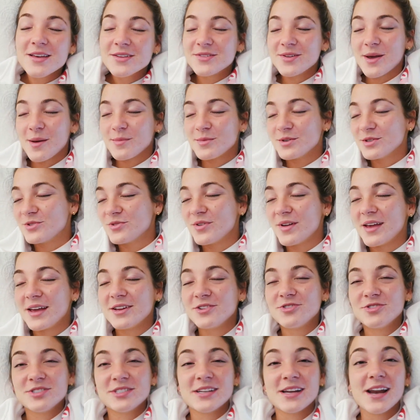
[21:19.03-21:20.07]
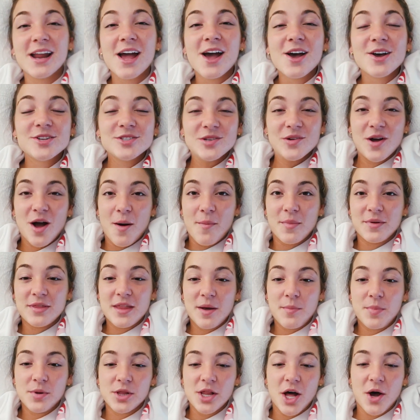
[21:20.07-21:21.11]
So yeah, I'm just really interested, so comment
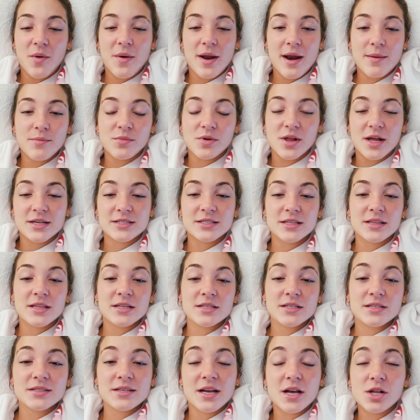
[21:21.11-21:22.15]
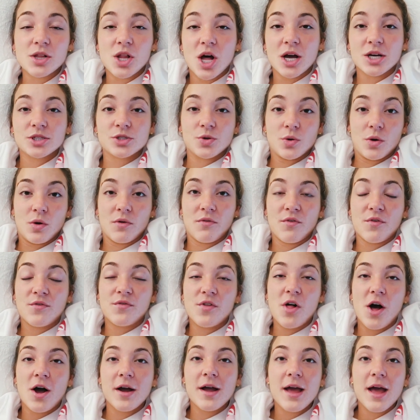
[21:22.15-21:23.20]
that below. And I'm realizing this is like a lot shorter of a
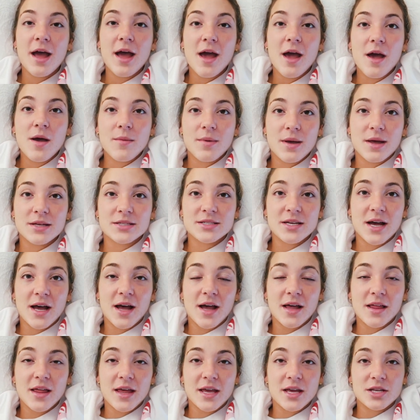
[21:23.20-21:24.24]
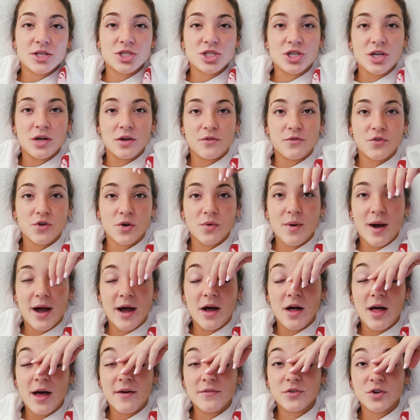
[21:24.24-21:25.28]
vlog because I like chilled for a
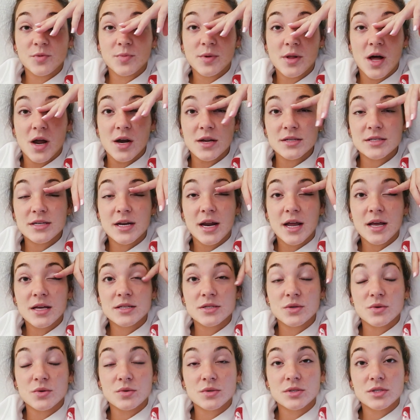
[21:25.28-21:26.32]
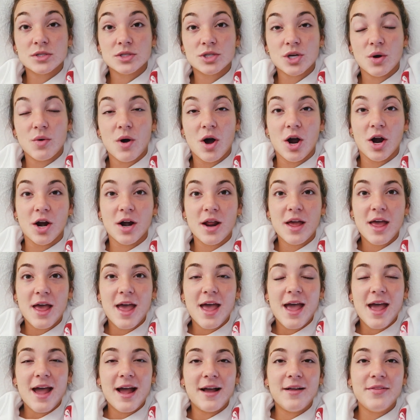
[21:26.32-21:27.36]
while after Pilates today because it was so hard,
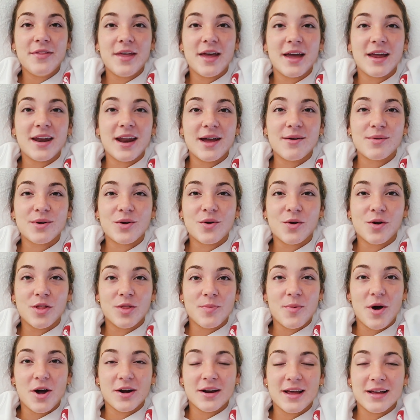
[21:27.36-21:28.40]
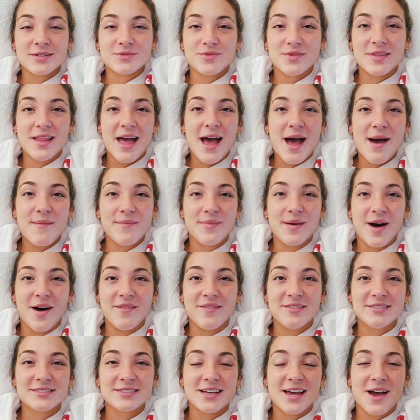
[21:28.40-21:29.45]
and then I recorded the podcast from that, but
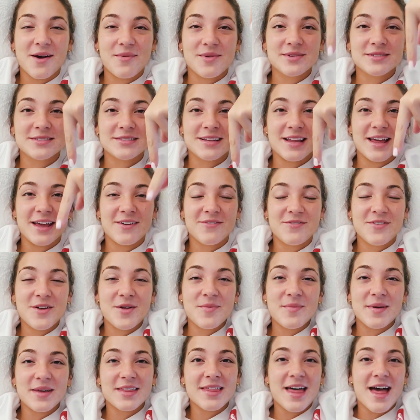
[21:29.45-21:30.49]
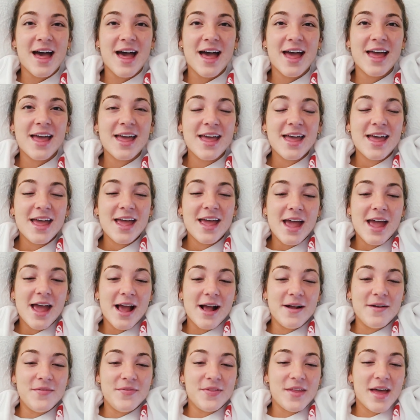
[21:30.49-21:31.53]
obviously I wasn't like filming that,
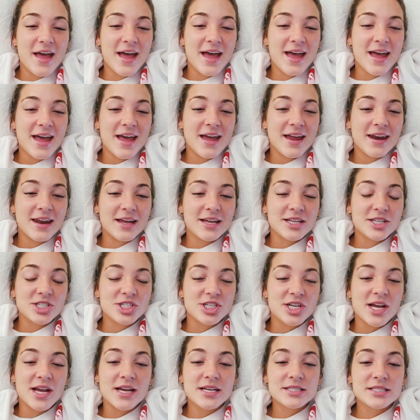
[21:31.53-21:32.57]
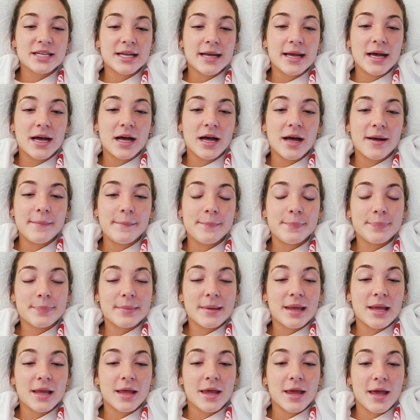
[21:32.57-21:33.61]
and then Jessica
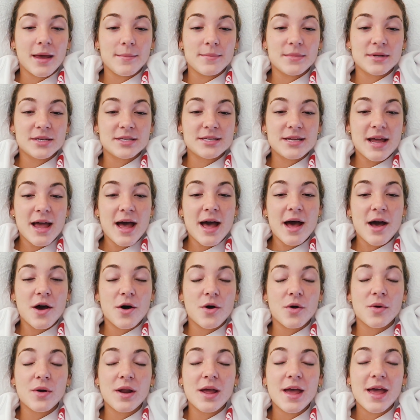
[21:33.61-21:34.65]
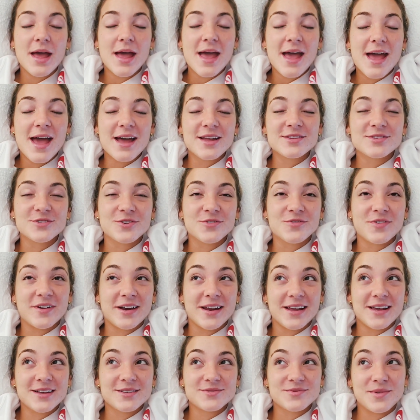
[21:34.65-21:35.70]
came to town. It's so
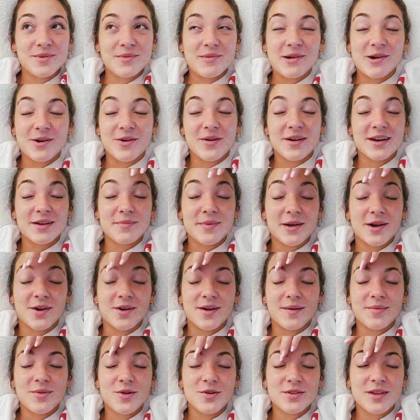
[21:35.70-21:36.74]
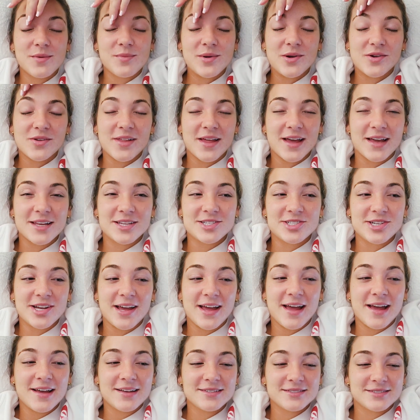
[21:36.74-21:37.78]
funny because when we were going to pick her up the whole time we were like,
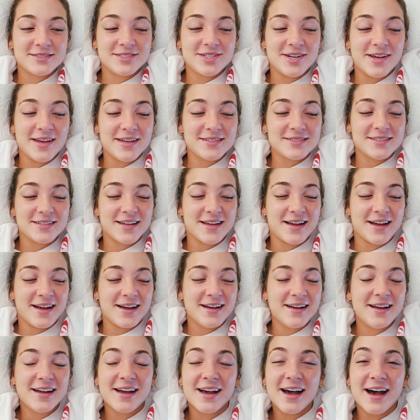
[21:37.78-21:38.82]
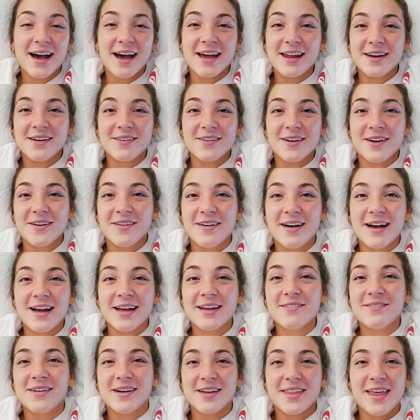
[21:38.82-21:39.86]
Jessica. I don't know
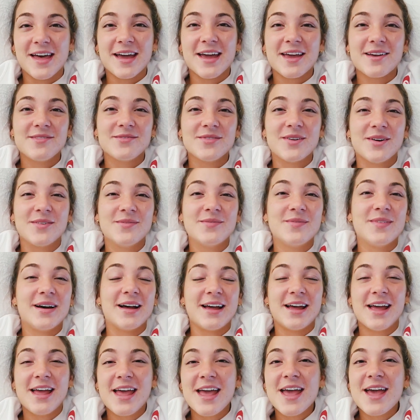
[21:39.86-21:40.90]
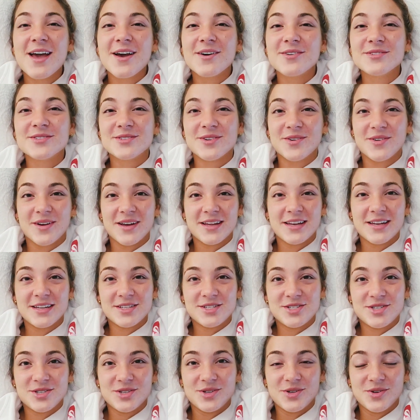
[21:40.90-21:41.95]
where that came from, but it was so good
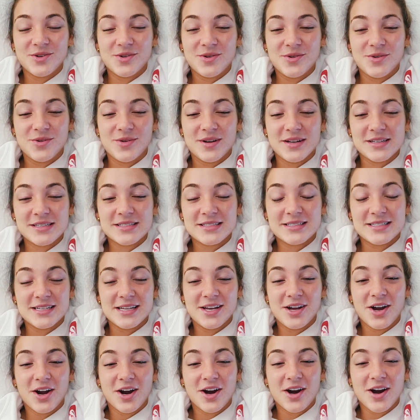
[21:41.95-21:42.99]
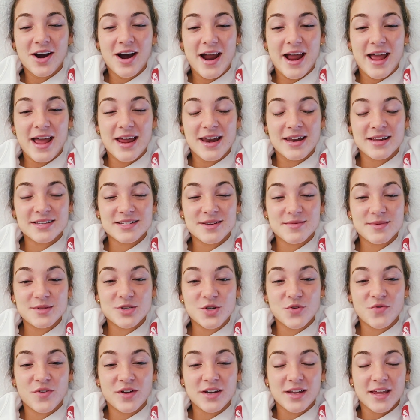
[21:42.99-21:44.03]
to see her, and it's gonna be
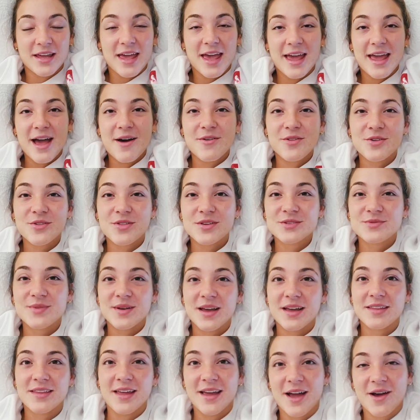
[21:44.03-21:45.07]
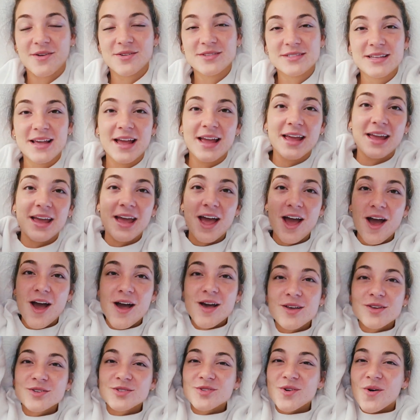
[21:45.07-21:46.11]
so fun to like hang out with her this weekend, like I was saying,
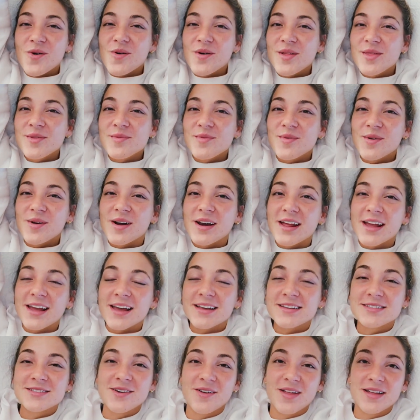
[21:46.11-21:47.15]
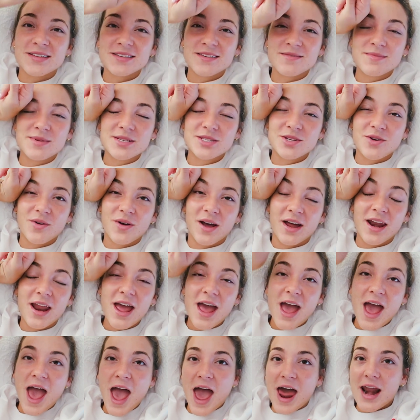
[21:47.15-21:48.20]
soul in the morning, so that's gonna be so good.
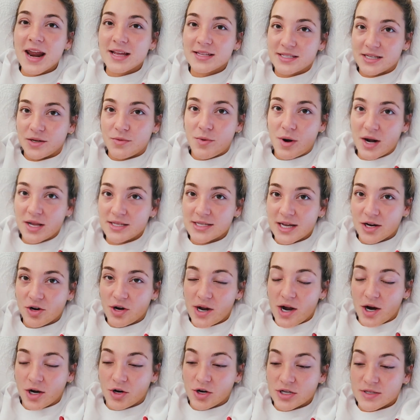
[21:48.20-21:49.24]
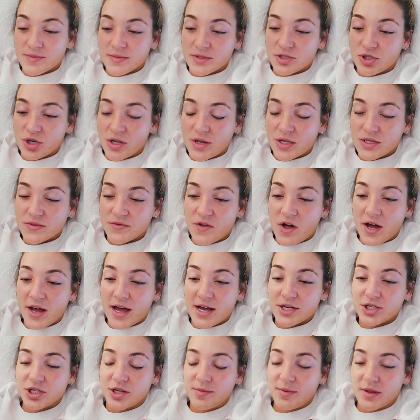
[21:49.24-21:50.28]
And I did want to decorate our Christmas tree in this vlog
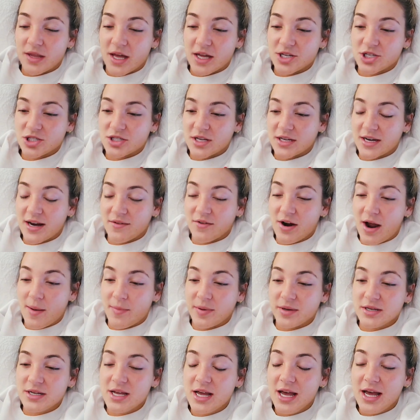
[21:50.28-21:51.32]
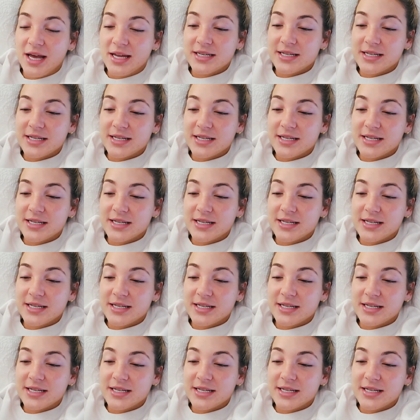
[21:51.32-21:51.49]
actually, but that just like never happened.